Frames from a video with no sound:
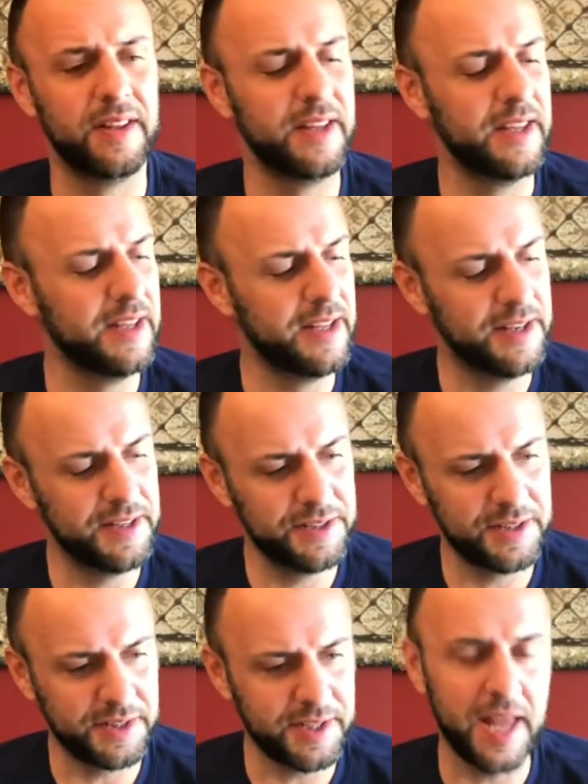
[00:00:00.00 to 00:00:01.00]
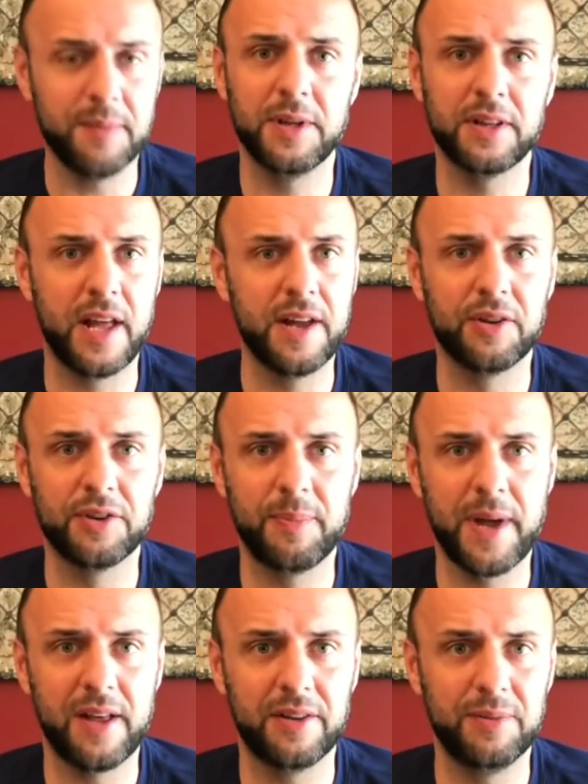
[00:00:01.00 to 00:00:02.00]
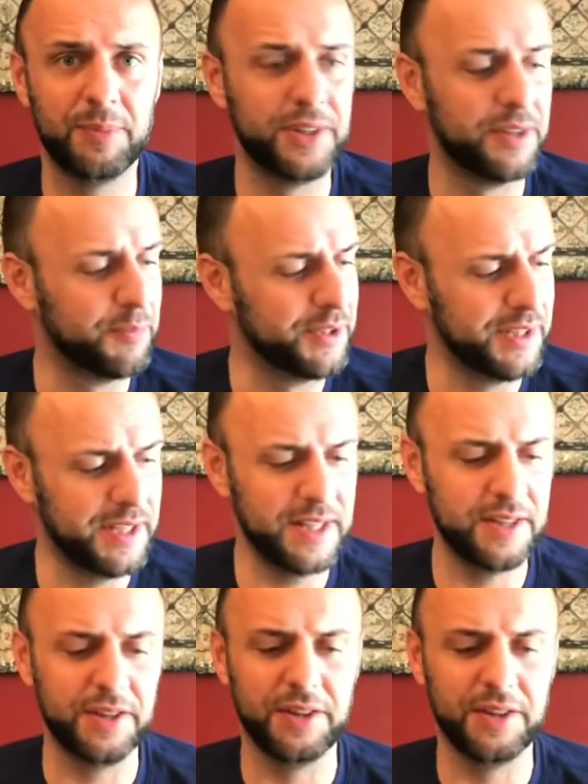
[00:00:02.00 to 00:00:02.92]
It is a tad bit light on the palate, but again,